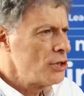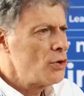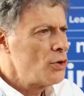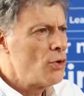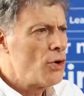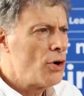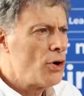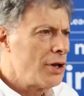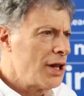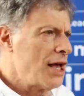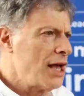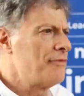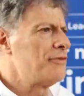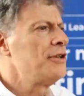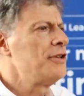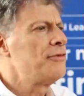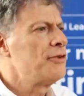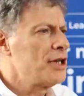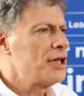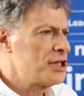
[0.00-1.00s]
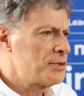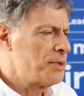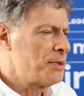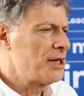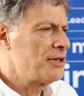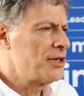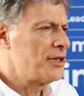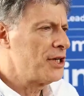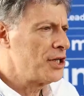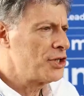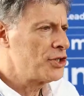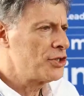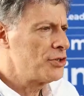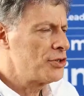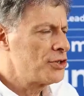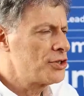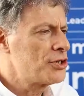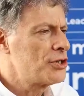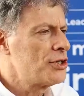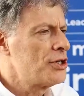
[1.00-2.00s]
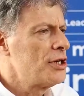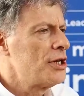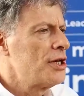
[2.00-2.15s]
who all have different expectations.